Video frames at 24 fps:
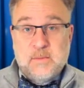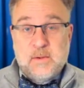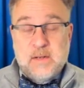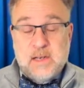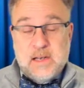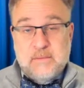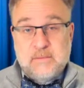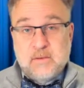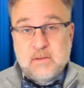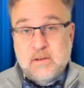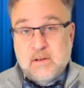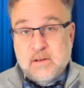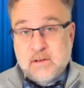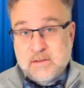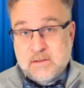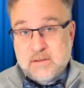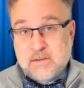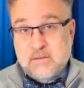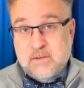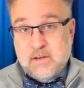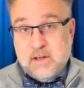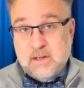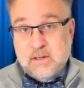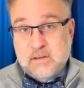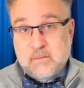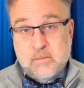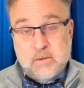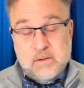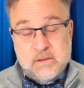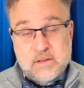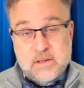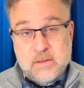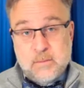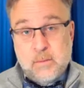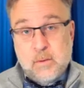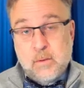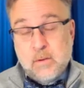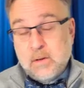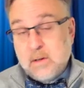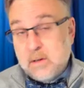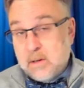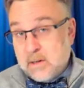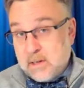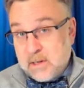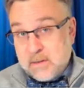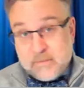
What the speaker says: we have to concentrate on what's important.